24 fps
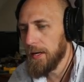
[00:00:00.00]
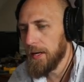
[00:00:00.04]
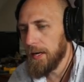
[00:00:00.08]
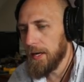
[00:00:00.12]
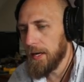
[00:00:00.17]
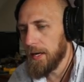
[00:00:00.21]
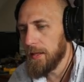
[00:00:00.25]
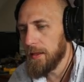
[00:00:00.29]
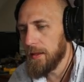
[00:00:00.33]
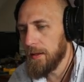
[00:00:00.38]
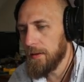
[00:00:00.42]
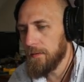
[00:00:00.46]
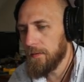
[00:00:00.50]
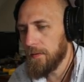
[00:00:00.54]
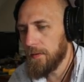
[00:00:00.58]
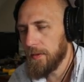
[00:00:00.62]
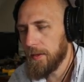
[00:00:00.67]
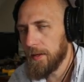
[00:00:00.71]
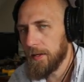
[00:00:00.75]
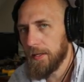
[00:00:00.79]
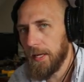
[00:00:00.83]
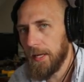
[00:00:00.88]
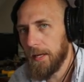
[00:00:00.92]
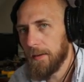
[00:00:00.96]
And then for
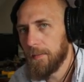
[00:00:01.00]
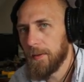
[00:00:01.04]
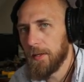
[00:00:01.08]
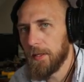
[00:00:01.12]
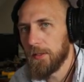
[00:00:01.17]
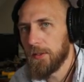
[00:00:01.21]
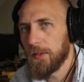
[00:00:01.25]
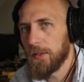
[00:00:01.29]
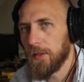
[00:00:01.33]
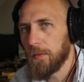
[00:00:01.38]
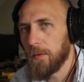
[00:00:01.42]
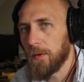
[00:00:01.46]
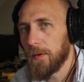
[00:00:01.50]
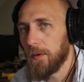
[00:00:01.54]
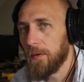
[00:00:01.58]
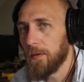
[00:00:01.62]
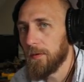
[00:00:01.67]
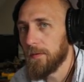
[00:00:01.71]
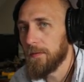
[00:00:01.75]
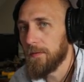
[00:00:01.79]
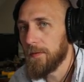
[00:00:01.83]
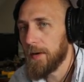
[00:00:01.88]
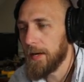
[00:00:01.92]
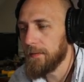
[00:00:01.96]
the damage, we're
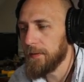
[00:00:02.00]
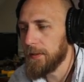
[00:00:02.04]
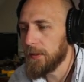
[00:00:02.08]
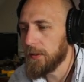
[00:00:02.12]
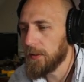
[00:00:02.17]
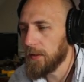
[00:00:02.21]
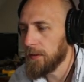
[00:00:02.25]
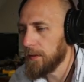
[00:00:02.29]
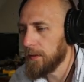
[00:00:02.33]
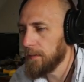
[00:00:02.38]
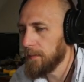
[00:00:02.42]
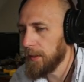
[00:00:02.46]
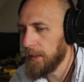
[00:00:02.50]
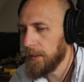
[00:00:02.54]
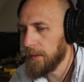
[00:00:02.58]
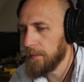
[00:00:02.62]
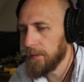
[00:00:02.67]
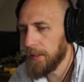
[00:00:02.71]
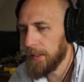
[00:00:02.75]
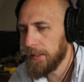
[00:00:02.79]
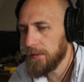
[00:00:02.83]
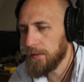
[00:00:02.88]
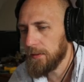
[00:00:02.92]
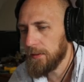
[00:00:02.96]
going 5 each on the medium
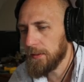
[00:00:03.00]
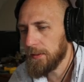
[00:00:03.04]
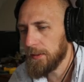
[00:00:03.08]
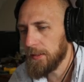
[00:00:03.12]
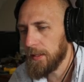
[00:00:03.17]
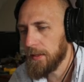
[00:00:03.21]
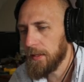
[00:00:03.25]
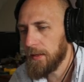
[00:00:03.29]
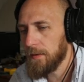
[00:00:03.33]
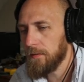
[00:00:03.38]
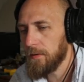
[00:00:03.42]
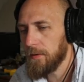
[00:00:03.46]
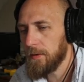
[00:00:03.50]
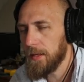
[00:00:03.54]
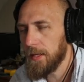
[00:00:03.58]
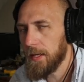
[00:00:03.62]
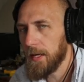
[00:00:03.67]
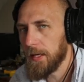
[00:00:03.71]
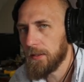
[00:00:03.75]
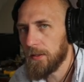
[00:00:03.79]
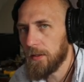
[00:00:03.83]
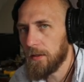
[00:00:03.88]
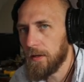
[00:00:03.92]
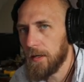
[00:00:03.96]
lasers. And then for the
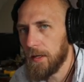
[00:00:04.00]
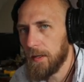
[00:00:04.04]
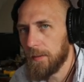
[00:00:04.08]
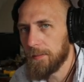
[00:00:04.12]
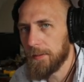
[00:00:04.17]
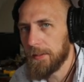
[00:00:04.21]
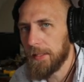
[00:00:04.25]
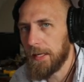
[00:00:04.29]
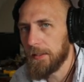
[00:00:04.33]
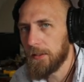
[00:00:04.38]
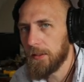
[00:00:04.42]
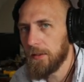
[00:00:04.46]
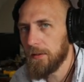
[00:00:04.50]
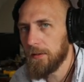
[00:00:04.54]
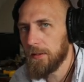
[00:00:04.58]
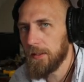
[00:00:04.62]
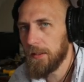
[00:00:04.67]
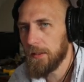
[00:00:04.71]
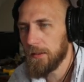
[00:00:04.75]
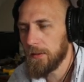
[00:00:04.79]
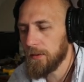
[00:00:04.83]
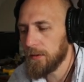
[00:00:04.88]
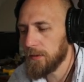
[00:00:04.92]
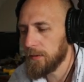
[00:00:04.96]
SRMs, I
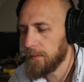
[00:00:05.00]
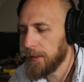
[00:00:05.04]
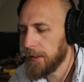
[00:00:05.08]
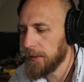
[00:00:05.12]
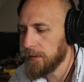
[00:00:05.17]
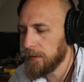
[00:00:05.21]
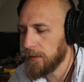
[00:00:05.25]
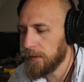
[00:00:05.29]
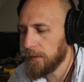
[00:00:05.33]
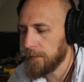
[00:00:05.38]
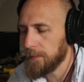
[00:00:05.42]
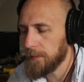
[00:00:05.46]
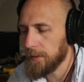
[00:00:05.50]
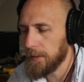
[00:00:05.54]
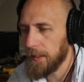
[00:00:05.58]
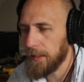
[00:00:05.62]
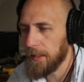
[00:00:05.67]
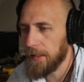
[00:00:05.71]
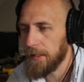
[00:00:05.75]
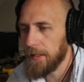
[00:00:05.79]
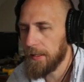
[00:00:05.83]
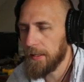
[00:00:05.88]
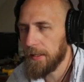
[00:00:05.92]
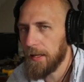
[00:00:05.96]
generally assume SRMs are going
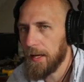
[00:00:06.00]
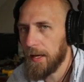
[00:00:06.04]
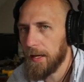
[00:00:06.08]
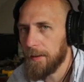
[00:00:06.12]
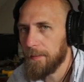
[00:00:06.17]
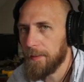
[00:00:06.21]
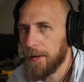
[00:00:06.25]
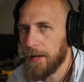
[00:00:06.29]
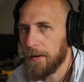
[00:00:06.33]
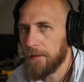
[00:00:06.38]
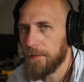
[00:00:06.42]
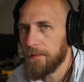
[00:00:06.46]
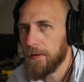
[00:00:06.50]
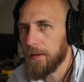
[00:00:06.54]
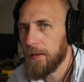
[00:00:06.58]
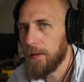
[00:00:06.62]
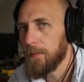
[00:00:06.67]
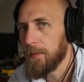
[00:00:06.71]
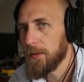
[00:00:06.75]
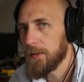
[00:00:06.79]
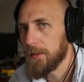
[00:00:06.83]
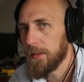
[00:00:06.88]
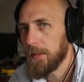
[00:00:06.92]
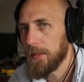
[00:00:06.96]
to hit at about a
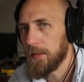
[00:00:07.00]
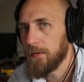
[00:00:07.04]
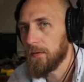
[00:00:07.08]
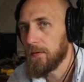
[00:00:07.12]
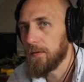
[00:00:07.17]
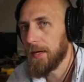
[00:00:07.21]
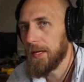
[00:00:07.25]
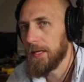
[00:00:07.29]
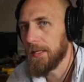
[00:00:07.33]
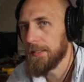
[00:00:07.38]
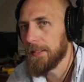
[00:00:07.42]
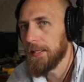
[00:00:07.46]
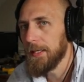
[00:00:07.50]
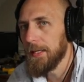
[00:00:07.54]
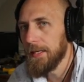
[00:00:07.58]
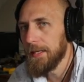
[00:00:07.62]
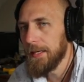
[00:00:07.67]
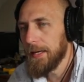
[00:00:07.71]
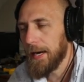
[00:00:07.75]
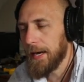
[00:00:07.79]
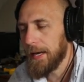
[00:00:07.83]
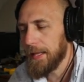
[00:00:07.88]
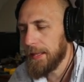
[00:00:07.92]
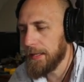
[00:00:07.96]
50% rate.
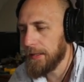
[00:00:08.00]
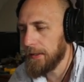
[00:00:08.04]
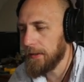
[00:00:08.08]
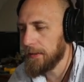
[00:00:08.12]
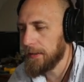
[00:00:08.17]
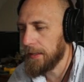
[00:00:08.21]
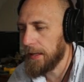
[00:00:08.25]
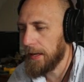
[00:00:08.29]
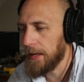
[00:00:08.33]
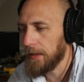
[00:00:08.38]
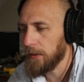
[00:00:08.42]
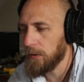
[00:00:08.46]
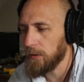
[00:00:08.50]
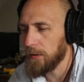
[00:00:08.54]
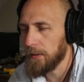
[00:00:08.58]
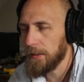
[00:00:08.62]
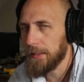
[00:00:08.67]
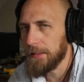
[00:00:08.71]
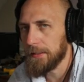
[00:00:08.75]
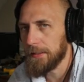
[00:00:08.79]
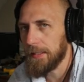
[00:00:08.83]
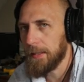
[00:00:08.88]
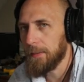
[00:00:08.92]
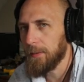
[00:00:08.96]
I think on the actual
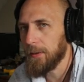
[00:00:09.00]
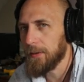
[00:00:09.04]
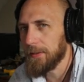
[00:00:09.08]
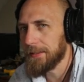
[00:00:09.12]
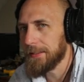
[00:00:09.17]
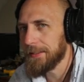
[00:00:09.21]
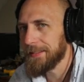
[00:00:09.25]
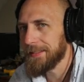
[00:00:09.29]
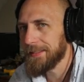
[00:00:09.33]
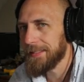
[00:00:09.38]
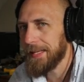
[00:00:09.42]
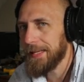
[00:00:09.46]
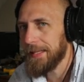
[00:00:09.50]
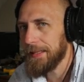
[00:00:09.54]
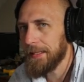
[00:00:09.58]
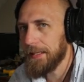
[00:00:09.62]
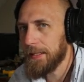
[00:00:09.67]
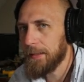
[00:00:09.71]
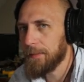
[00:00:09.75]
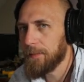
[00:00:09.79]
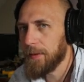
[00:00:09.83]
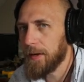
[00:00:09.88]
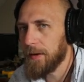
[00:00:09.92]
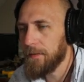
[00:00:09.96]
hit table, it's
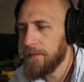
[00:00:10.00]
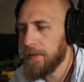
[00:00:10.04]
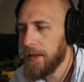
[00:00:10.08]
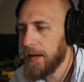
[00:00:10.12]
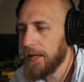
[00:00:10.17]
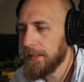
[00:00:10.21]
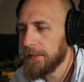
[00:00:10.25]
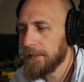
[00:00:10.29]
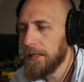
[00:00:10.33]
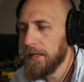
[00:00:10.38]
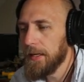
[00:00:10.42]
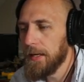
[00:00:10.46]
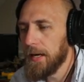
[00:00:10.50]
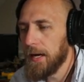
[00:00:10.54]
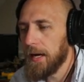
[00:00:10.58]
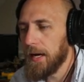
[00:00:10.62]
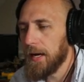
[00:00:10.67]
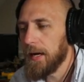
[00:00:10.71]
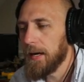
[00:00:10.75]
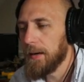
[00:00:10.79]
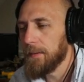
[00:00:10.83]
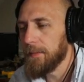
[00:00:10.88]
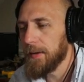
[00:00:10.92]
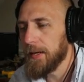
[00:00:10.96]
slightly above that.
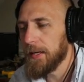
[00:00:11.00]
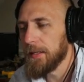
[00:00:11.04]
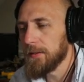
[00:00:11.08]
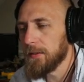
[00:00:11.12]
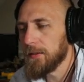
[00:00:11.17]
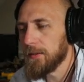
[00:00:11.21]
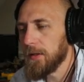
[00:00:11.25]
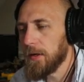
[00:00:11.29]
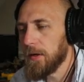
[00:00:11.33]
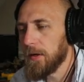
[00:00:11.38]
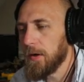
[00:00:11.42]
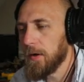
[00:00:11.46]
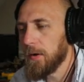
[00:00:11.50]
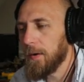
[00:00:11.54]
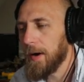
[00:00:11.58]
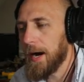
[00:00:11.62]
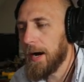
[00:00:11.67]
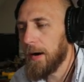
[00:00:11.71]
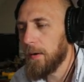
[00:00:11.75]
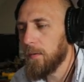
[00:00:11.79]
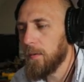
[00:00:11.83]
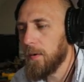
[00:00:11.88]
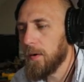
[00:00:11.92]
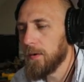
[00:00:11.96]
And so
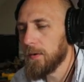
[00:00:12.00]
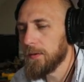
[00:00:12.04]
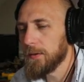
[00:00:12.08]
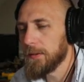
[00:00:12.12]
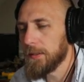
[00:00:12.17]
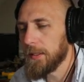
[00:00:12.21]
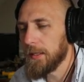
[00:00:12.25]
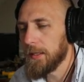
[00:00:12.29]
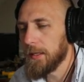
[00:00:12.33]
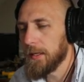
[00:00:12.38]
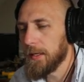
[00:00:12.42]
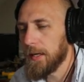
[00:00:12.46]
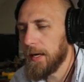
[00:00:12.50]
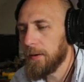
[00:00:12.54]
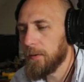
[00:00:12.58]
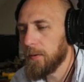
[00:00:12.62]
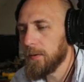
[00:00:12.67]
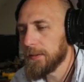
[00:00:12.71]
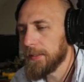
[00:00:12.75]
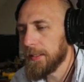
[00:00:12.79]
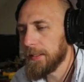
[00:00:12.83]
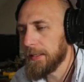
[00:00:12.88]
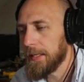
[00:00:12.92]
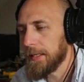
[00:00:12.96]
I won't
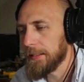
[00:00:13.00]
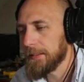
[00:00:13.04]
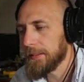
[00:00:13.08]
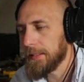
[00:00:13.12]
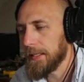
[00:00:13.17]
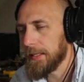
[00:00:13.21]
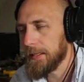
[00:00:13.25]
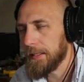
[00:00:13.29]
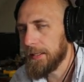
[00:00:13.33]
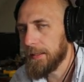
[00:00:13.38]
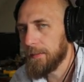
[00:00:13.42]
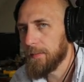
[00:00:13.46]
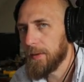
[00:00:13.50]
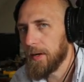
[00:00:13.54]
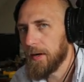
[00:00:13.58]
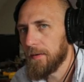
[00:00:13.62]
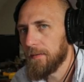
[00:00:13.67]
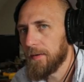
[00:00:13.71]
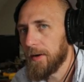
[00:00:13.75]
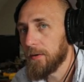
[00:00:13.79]
take that slightly above.